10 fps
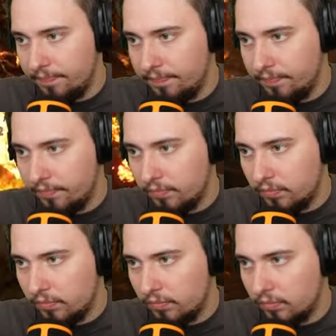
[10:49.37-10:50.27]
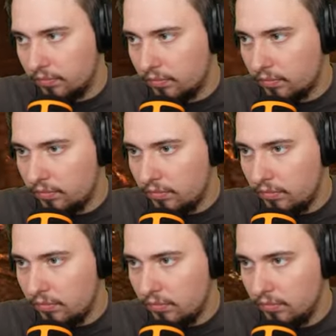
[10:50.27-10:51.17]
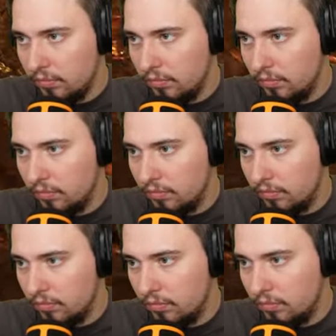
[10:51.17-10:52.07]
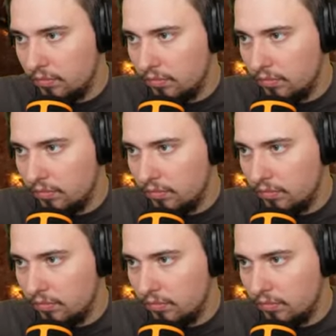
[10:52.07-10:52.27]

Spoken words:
(no one is talking)